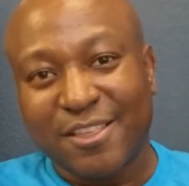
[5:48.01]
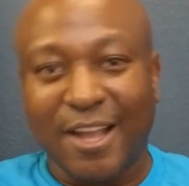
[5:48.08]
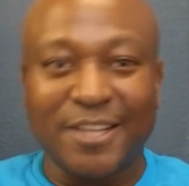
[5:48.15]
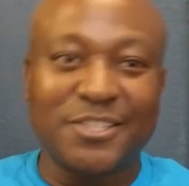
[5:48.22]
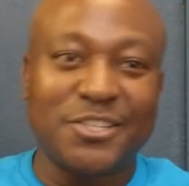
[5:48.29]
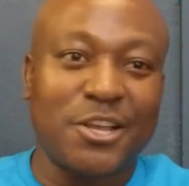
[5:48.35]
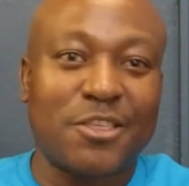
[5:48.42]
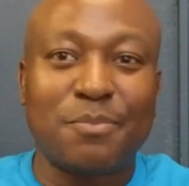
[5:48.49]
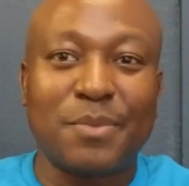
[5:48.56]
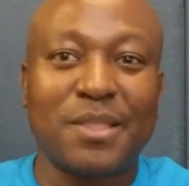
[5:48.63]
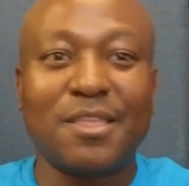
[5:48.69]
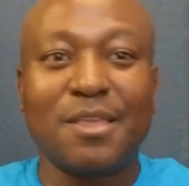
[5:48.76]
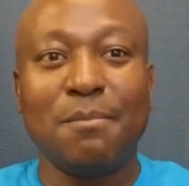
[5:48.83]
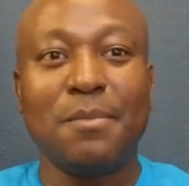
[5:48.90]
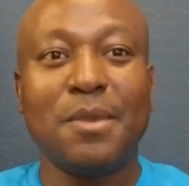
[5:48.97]
adjustment
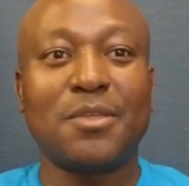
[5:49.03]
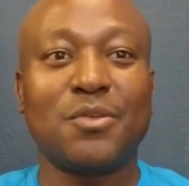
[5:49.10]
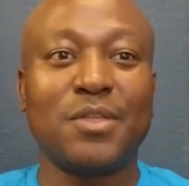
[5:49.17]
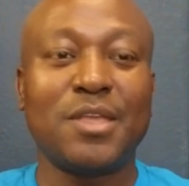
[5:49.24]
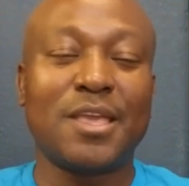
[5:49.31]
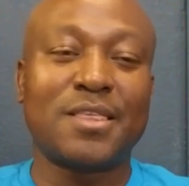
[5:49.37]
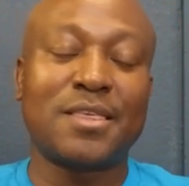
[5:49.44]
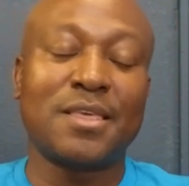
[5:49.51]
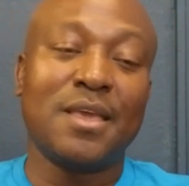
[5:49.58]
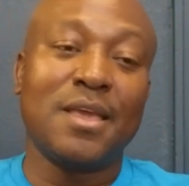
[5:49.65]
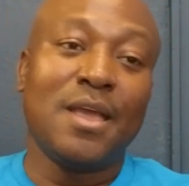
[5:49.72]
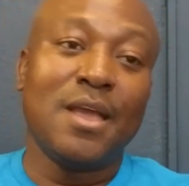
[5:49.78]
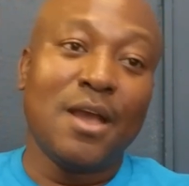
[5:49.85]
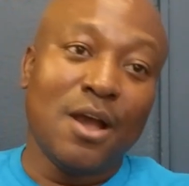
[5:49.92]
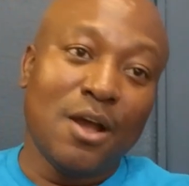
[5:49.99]
they make to this.
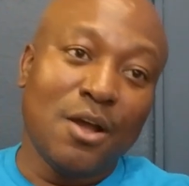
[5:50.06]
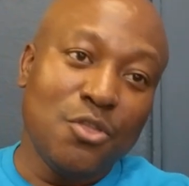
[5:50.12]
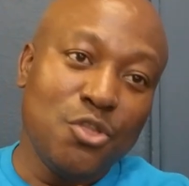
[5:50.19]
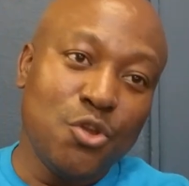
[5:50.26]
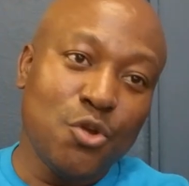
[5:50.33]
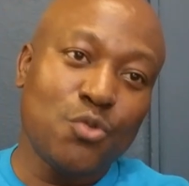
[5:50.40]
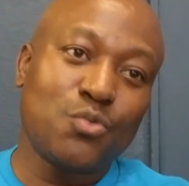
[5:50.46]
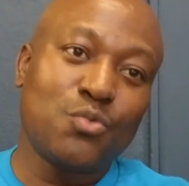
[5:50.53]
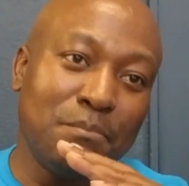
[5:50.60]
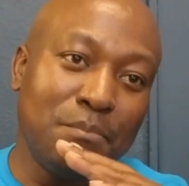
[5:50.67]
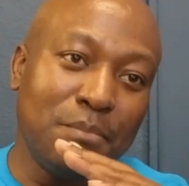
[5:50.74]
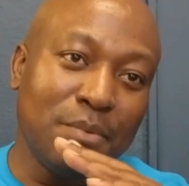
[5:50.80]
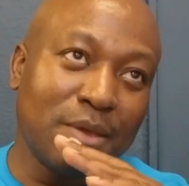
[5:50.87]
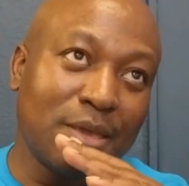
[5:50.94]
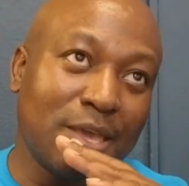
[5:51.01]
Those
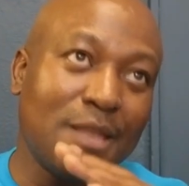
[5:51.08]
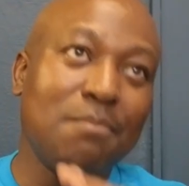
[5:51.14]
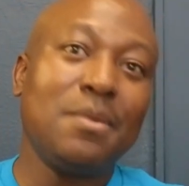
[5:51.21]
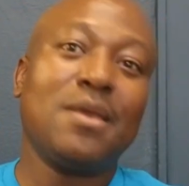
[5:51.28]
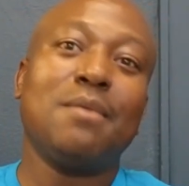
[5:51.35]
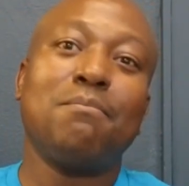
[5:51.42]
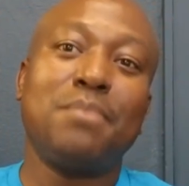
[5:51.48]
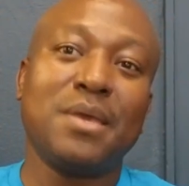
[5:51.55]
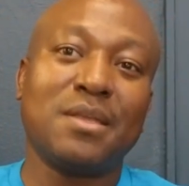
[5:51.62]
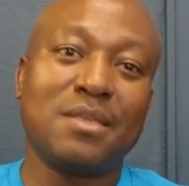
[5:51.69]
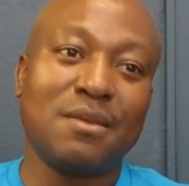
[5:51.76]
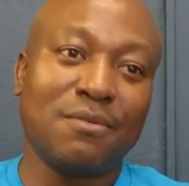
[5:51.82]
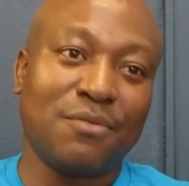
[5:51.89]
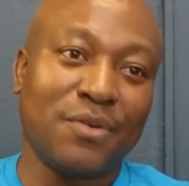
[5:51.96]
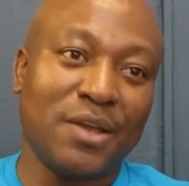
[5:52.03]
can make a big
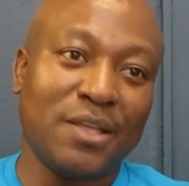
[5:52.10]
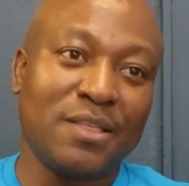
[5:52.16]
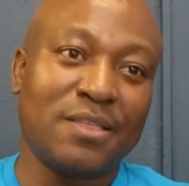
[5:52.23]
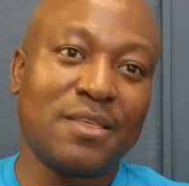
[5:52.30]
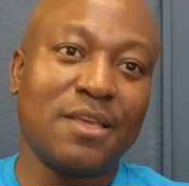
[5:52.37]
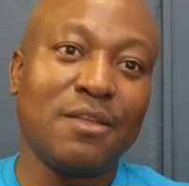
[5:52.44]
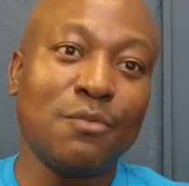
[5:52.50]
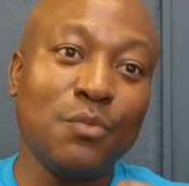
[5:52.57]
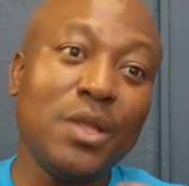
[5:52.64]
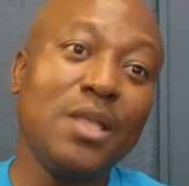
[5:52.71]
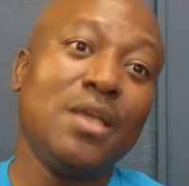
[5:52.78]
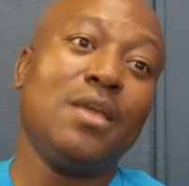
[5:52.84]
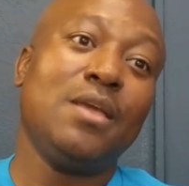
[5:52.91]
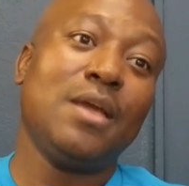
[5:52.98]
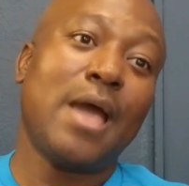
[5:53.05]
difference and
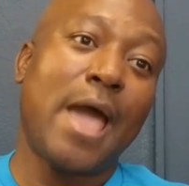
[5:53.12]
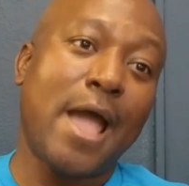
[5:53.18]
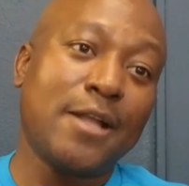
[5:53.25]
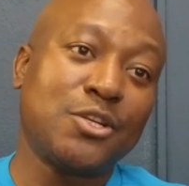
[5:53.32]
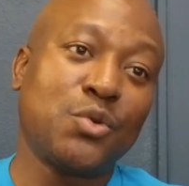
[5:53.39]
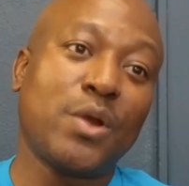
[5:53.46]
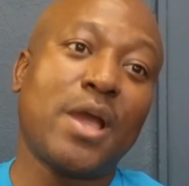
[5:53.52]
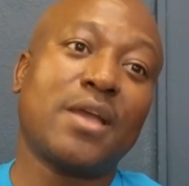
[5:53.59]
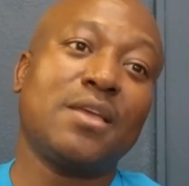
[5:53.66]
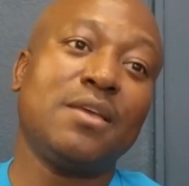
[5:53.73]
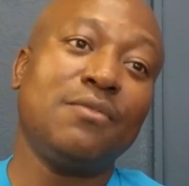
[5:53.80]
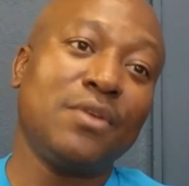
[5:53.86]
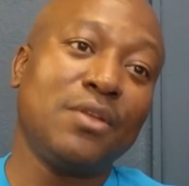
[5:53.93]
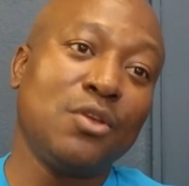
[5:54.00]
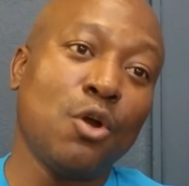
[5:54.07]
really attract
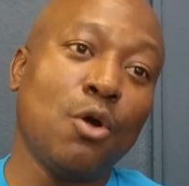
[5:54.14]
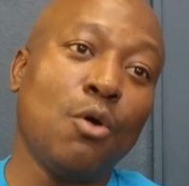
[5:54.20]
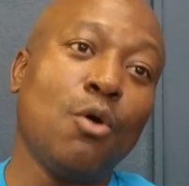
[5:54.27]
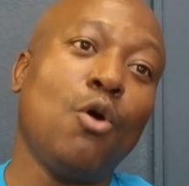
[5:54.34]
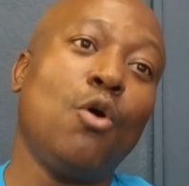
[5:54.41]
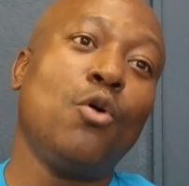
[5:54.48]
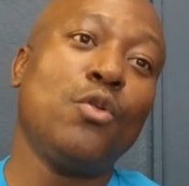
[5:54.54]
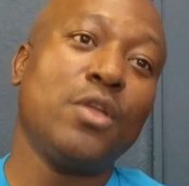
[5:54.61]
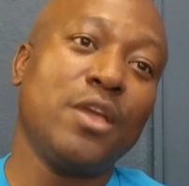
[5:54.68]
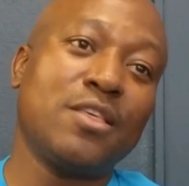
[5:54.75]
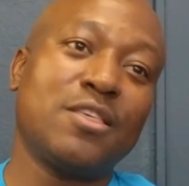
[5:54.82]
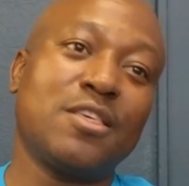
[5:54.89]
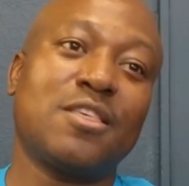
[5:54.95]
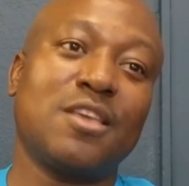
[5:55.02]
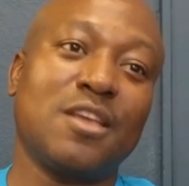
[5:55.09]
even your own
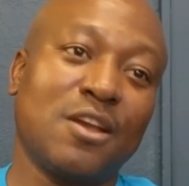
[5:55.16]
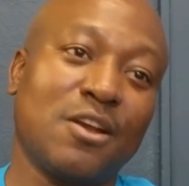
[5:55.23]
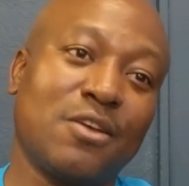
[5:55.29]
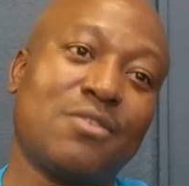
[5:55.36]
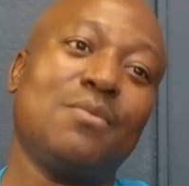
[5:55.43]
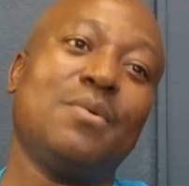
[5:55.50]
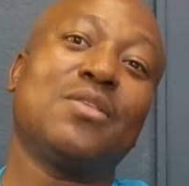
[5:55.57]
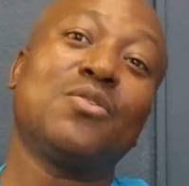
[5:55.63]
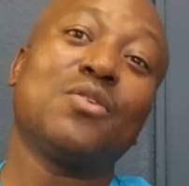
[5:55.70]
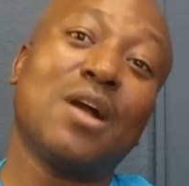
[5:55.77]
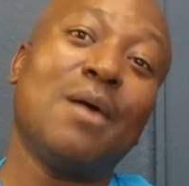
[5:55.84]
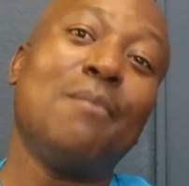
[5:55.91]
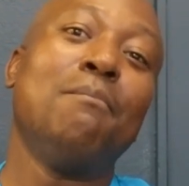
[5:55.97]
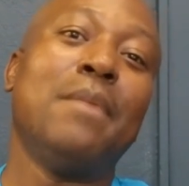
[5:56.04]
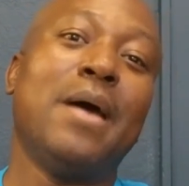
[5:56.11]
existing customer to
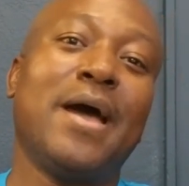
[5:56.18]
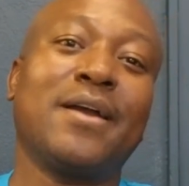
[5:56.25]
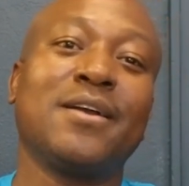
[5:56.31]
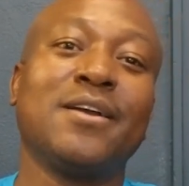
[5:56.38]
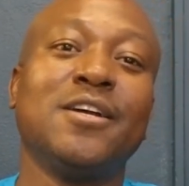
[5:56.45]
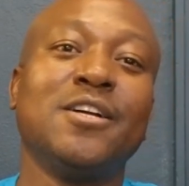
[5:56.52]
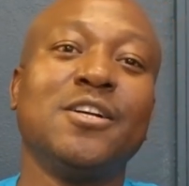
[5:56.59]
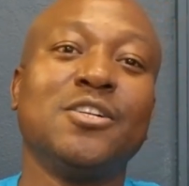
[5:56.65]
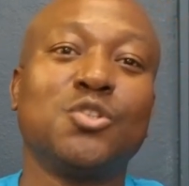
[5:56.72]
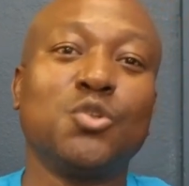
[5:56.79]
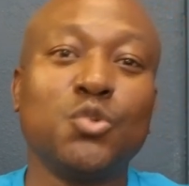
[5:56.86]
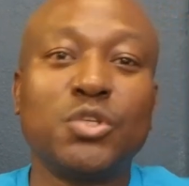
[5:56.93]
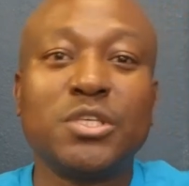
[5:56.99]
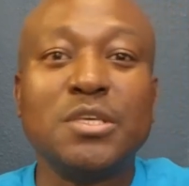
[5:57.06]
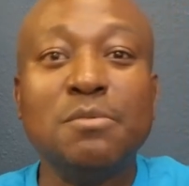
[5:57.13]
come back to
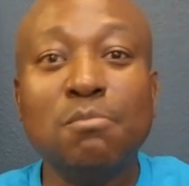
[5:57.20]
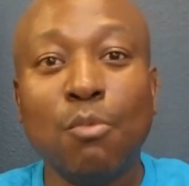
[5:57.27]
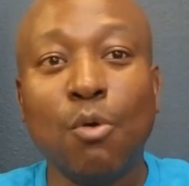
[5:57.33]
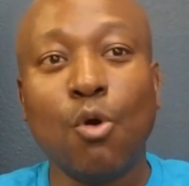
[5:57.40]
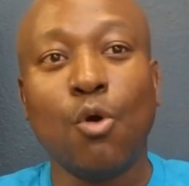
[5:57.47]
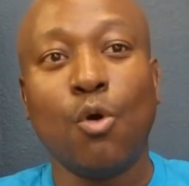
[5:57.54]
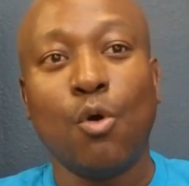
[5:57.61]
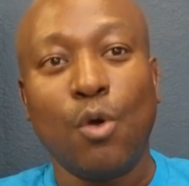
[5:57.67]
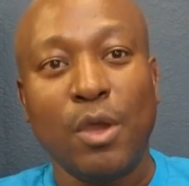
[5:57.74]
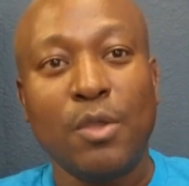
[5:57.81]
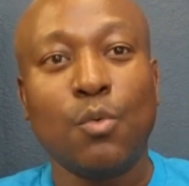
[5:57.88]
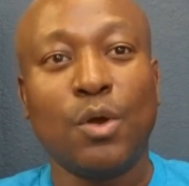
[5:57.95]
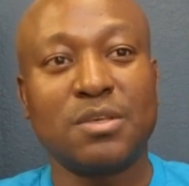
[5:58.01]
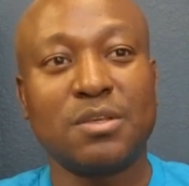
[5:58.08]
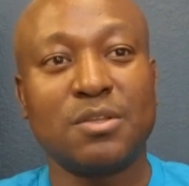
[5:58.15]
see more
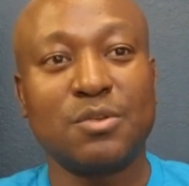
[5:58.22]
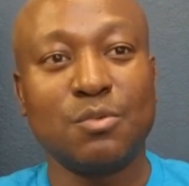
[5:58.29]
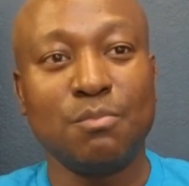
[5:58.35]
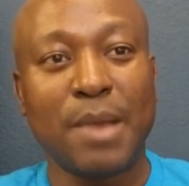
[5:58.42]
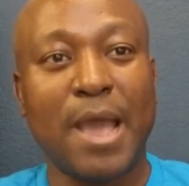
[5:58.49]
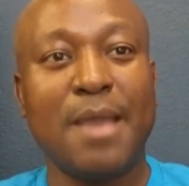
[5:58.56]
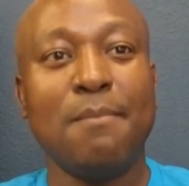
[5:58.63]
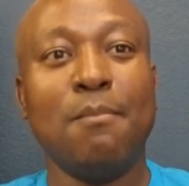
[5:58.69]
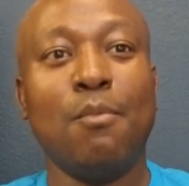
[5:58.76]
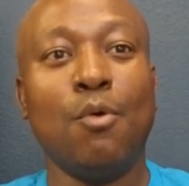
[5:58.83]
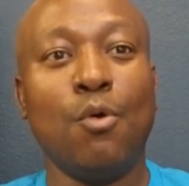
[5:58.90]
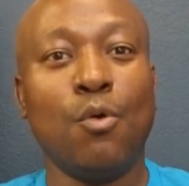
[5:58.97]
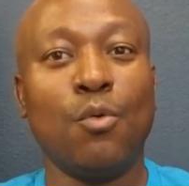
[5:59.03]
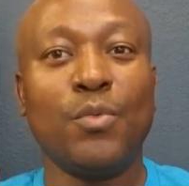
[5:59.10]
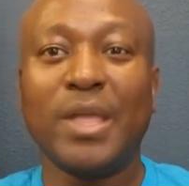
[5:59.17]
and want to buy
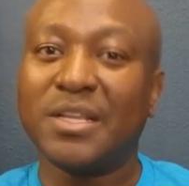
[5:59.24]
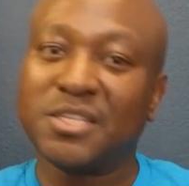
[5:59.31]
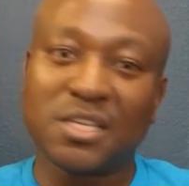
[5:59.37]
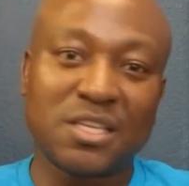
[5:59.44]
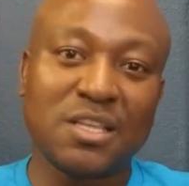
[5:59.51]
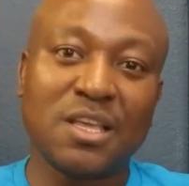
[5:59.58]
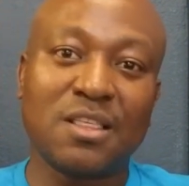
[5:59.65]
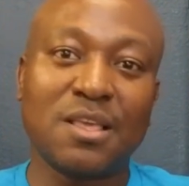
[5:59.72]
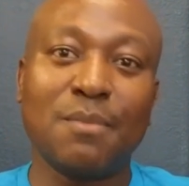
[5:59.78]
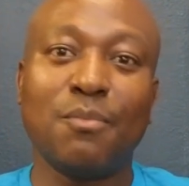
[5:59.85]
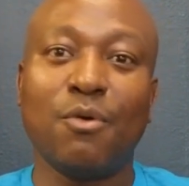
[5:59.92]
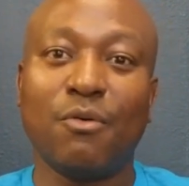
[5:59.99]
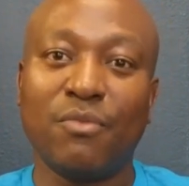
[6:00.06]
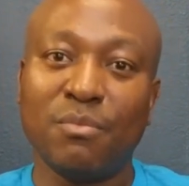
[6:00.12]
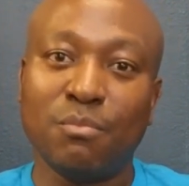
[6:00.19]
more. That's just an
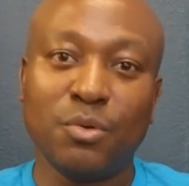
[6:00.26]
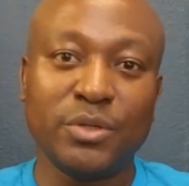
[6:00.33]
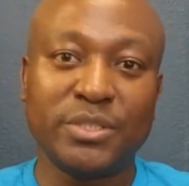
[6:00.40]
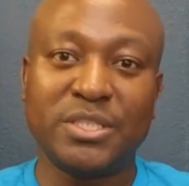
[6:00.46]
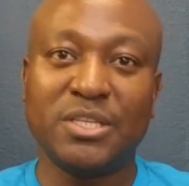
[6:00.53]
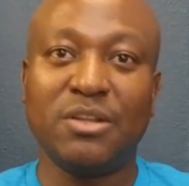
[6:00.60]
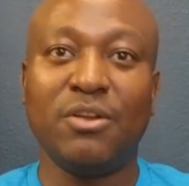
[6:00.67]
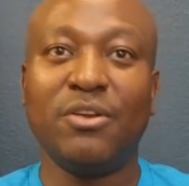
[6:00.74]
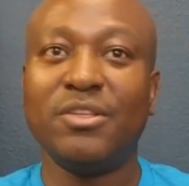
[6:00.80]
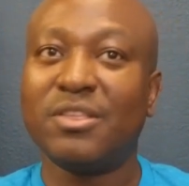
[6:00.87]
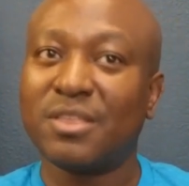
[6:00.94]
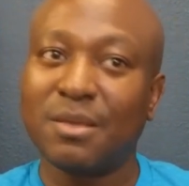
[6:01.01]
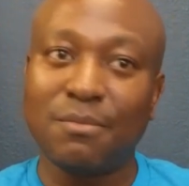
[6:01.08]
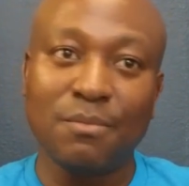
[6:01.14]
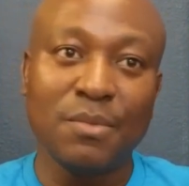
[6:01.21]
example of a boat dealer. The
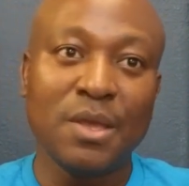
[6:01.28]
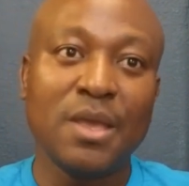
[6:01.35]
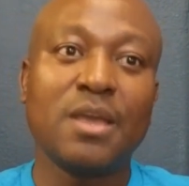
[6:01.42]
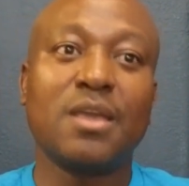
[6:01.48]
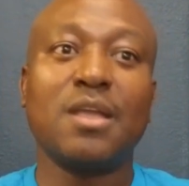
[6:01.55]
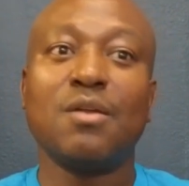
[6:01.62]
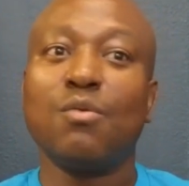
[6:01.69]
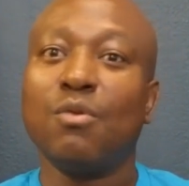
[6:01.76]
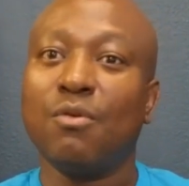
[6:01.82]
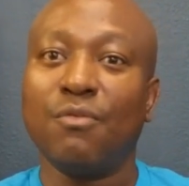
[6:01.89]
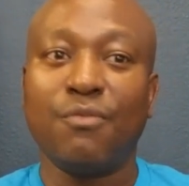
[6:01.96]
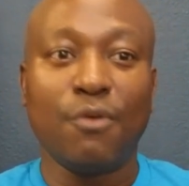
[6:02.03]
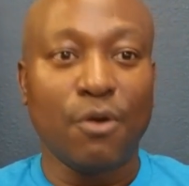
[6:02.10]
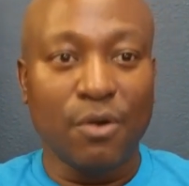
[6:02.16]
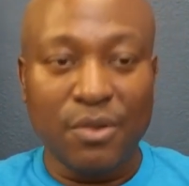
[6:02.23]
same can go
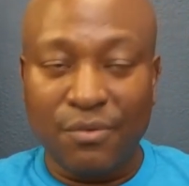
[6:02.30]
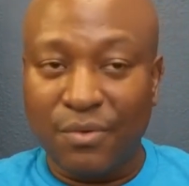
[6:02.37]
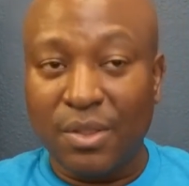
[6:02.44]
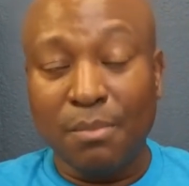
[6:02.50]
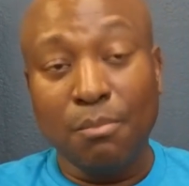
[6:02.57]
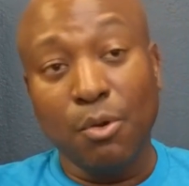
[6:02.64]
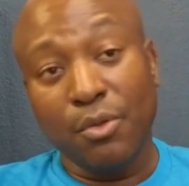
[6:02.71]
for even a boat